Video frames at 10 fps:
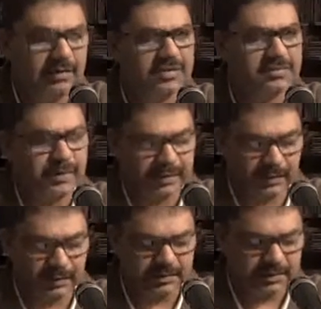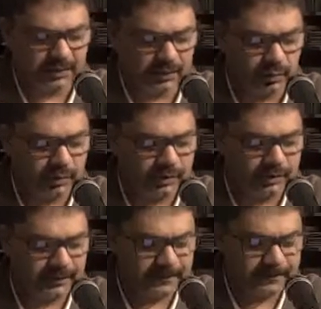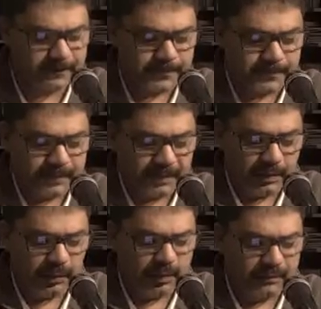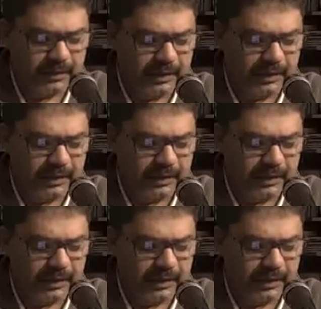areas, particularly in South Auckland. One of the